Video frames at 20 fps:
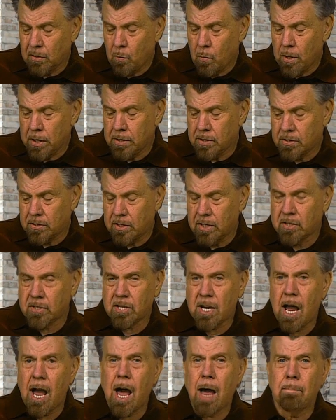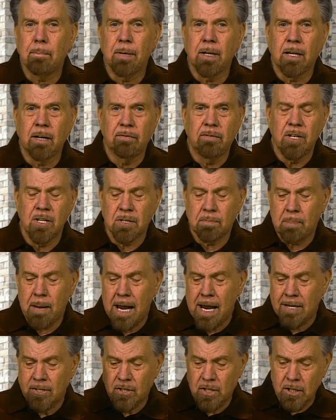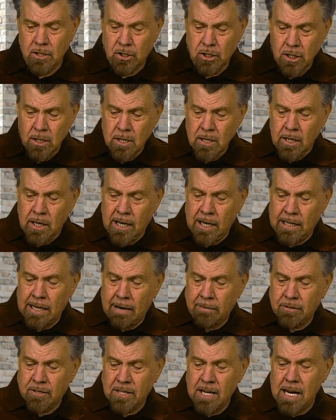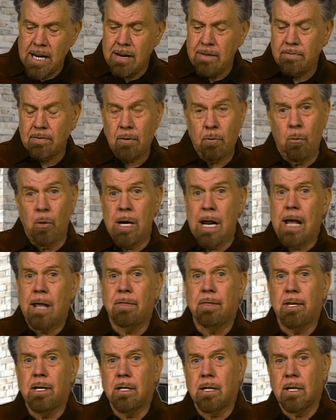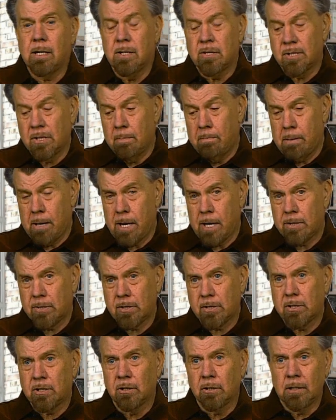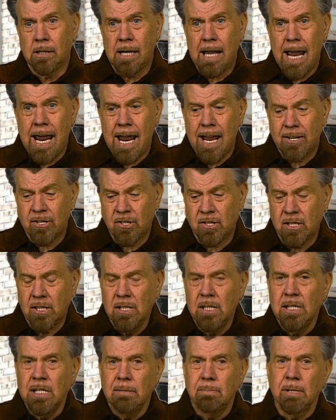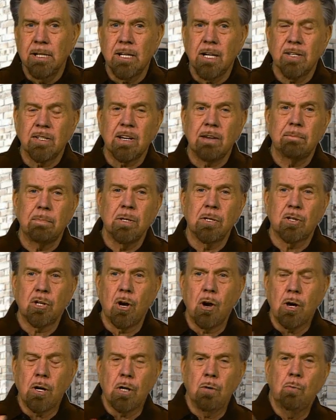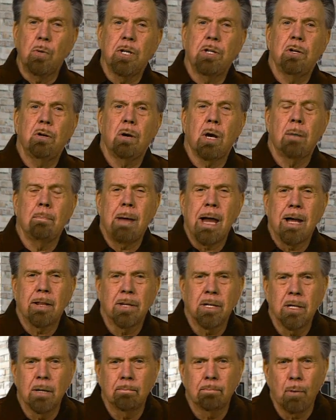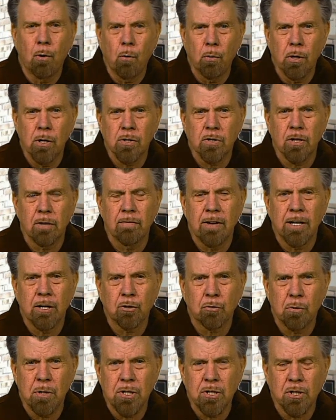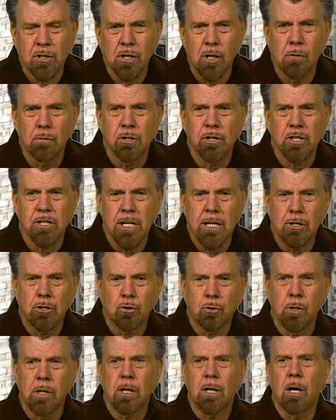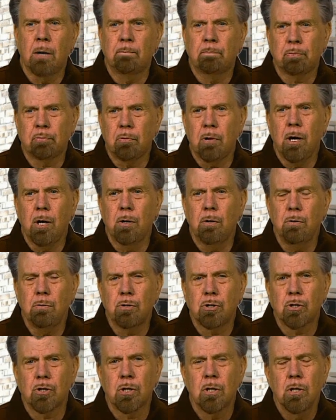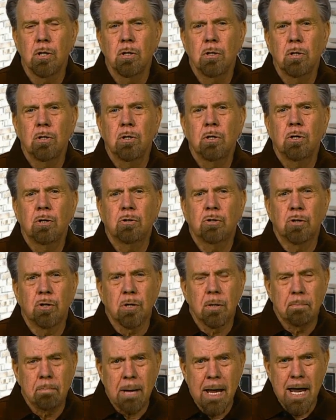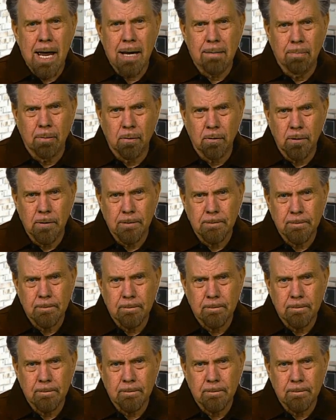what is the topic of this passage. And I've saved what I think is the best till last because I've been talking with you about the importance of a Christocentric approach to the Bible.